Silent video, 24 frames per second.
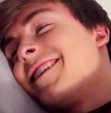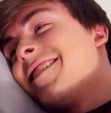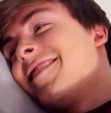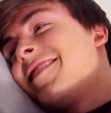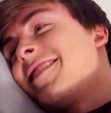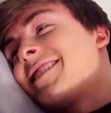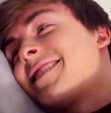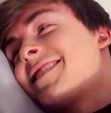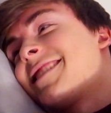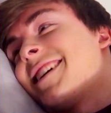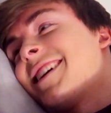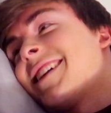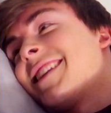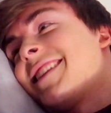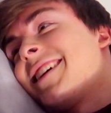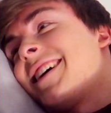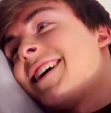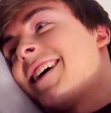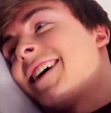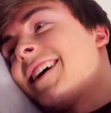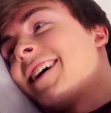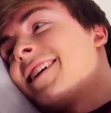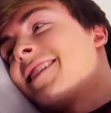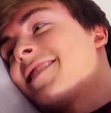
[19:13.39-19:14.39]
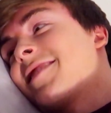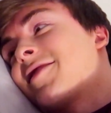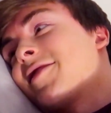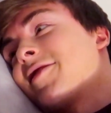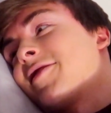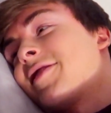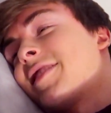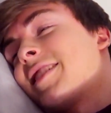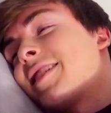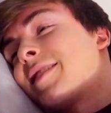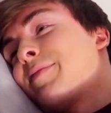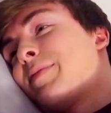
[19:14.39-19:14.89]
no, it's not that. I just
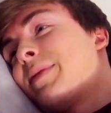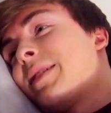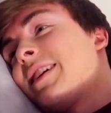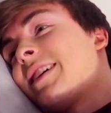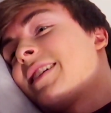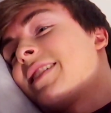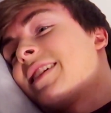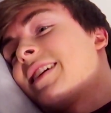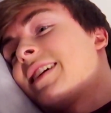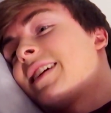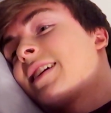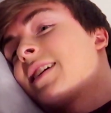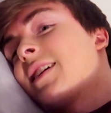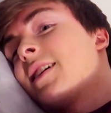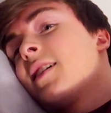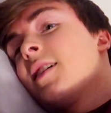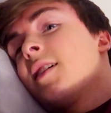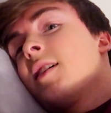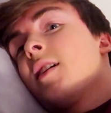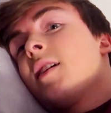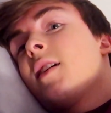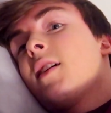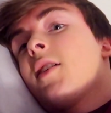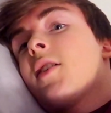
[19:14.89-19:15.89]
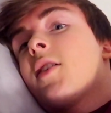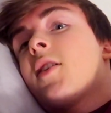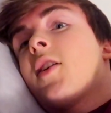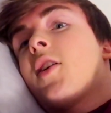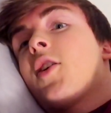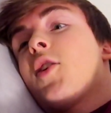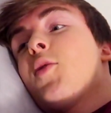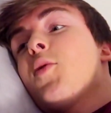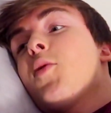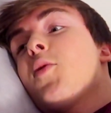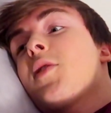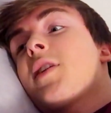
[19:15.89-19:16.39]
don't like being like, "Are
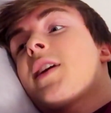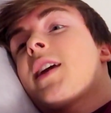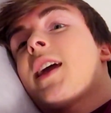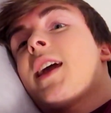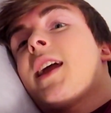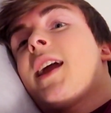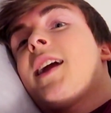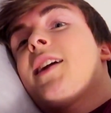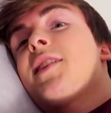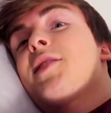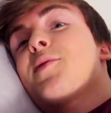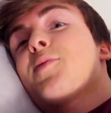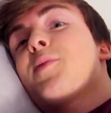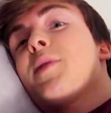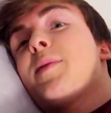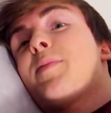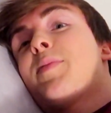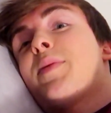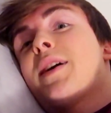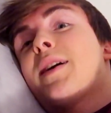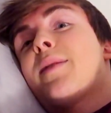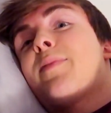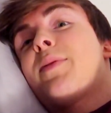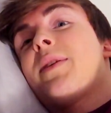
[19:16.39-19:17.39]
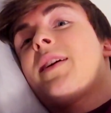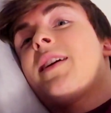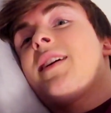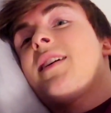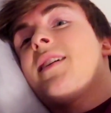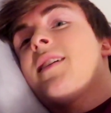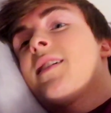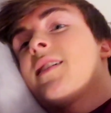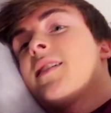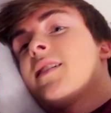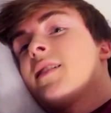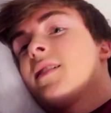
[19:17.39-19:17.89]
you okay, sweet
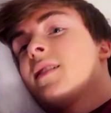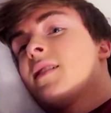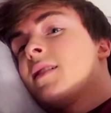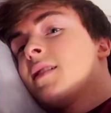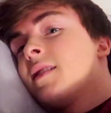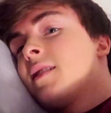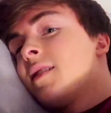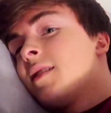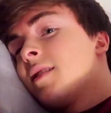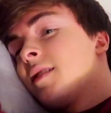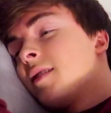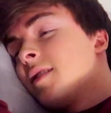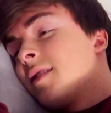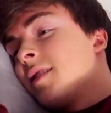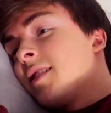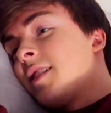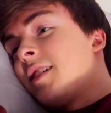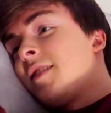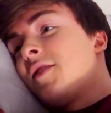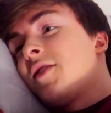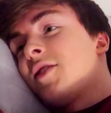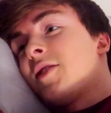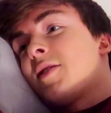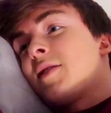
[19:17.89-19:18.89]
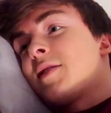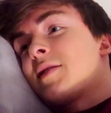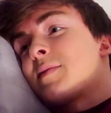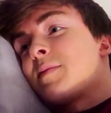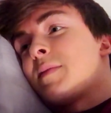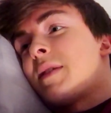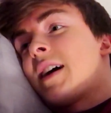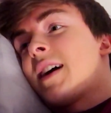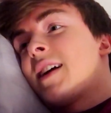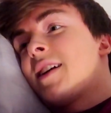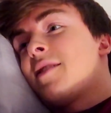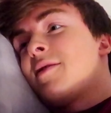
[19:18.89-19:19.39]
puppy?" Even though I was
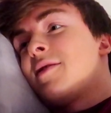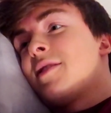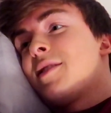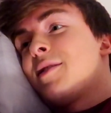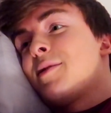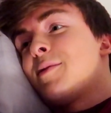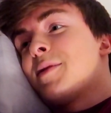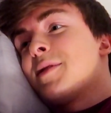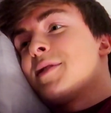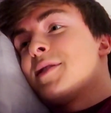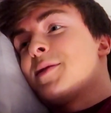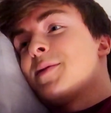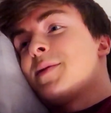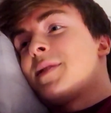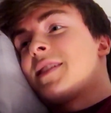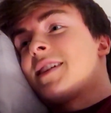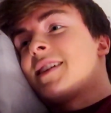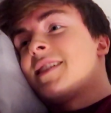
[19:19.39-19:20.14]
mad at you that you weren't doing